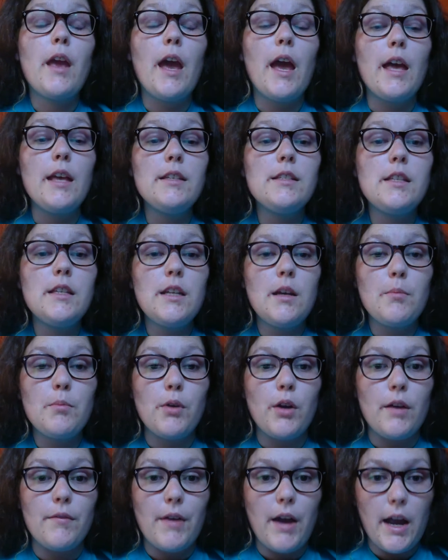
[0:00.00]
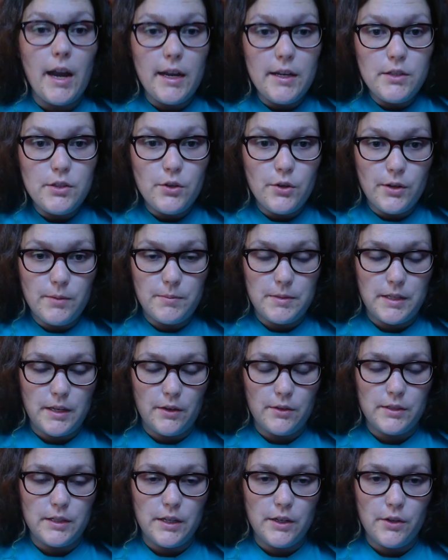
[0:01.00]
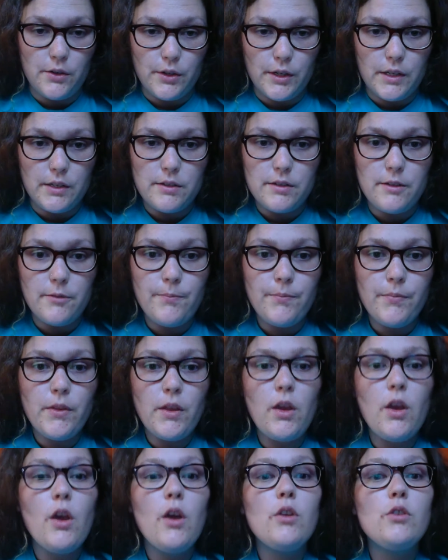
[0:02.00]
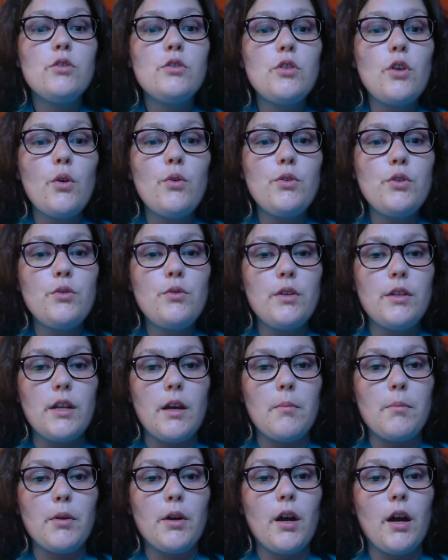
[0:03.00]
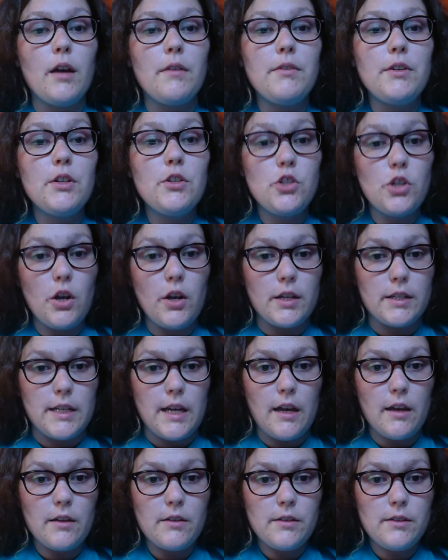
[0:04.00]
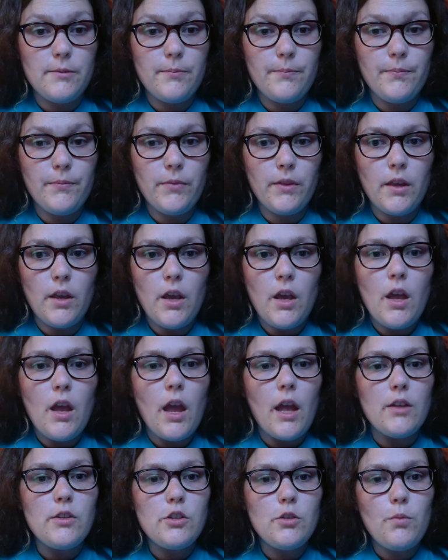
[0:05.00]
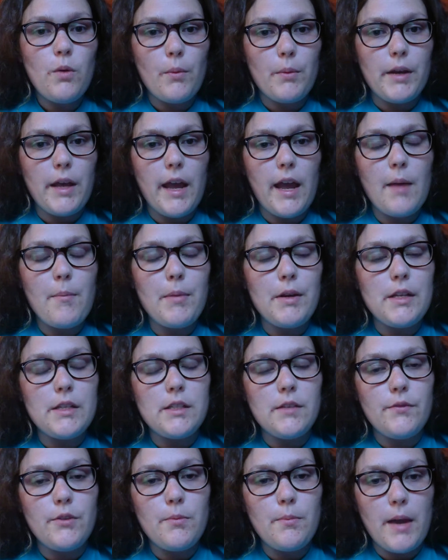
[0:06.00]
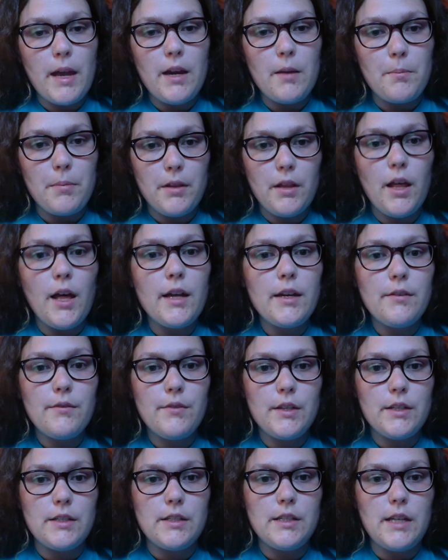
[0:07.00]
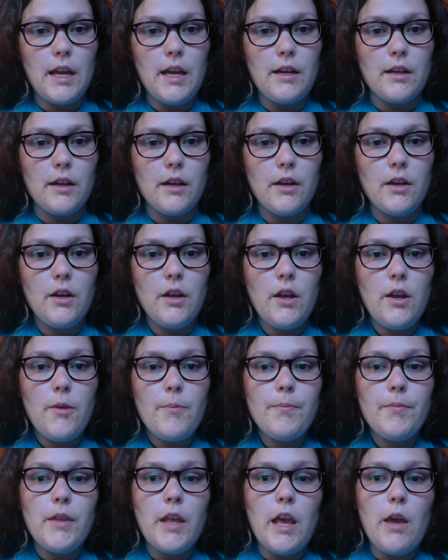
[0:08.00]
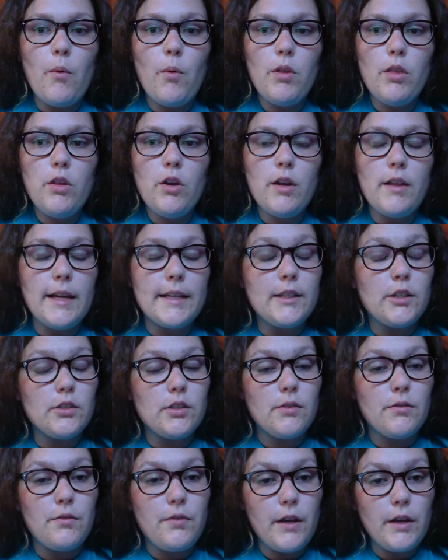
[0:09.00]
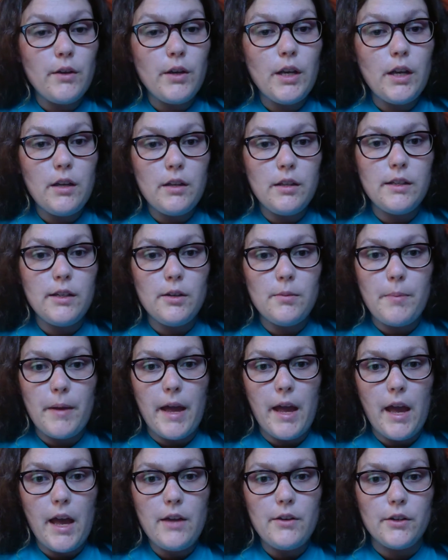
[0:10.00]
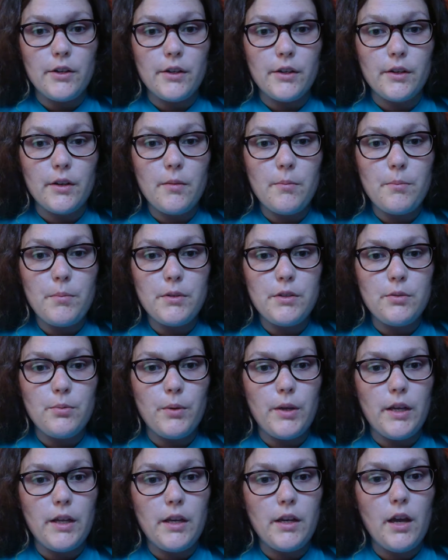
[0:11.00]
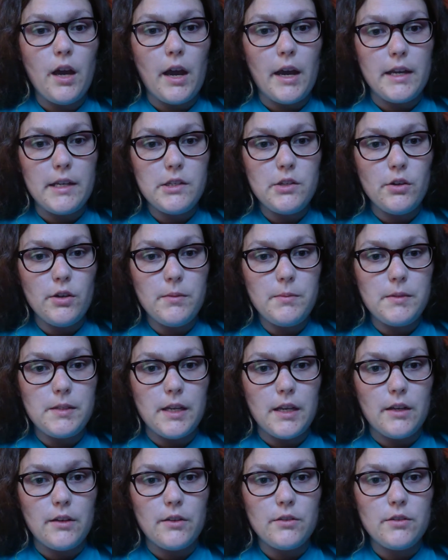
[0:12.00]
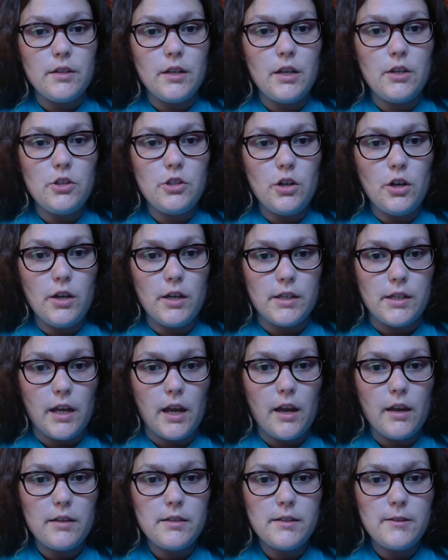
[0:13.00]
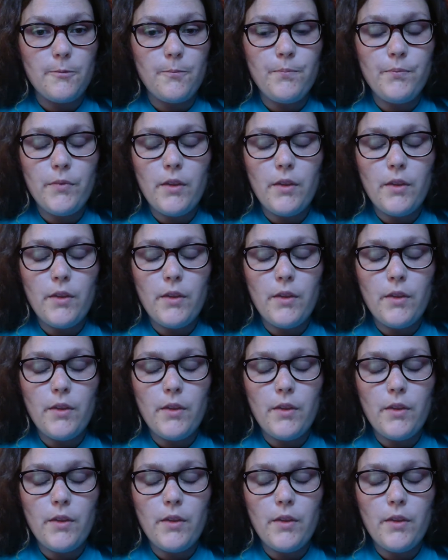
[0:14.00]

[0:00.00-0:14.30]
as the number of ice cream sales increase, so do the number of shark attacks. And so what would happen is if you made a plot of this data, it would look like there's a very clear pattern between ice cream sales and shark attacks.